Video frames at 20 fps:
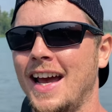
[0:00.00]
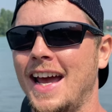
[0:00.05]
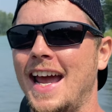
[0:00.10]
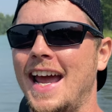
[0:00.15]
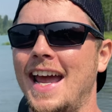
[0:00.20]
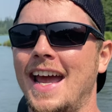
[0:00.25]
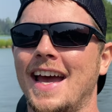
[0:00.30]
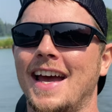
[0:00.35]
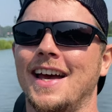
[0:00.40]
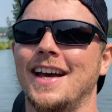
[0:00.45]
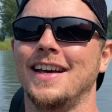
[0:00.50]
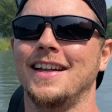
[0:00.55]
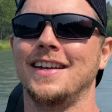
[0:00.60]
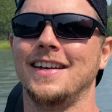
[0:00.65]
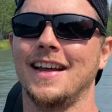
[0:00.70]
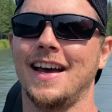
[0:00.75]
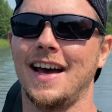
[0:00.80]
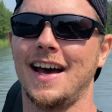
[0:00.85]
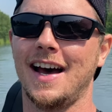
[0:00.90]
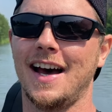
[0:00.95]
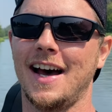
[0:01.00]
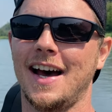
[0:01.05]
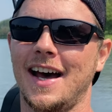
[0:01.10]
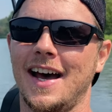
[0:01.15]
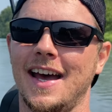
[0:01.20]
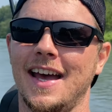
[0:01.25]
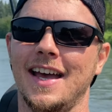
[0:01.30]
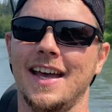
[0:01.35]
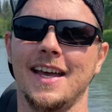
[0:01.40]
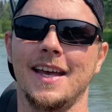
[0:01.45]
And
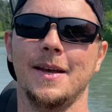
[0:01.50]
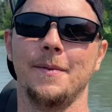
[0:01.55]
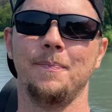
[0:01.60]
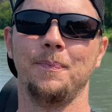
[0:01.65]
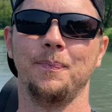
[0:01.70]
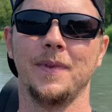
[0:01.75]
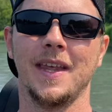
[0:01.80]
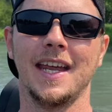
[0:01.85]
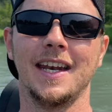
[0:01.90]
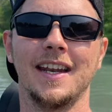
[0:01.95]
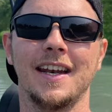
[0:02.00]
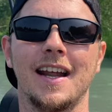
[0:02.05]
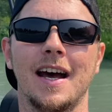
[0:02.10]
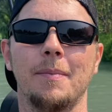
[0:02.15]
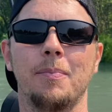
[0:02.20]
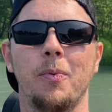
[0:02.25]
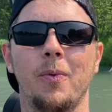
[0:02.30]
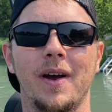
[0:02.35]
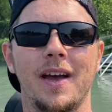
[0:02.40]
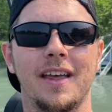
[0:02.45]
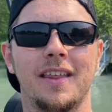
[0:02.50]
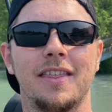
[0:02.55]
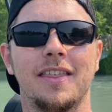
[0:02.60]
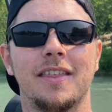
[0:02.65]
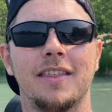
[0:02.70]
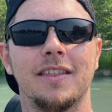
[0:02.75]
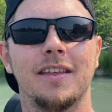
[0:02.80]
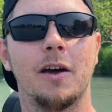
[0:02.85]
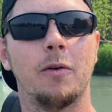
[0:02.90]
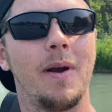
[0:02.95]
I ended up with
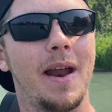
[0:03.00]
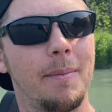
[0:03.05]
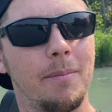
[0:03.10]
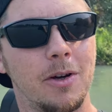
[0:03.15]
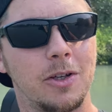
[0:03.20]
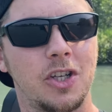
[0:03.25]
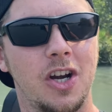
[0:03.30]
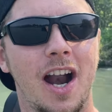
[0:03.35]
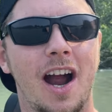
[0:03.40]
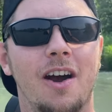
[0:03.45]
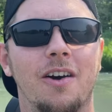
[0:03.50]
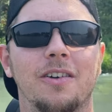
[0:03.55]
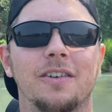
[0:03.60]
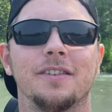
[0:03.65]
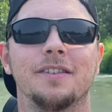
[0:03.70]
a rainbow trout.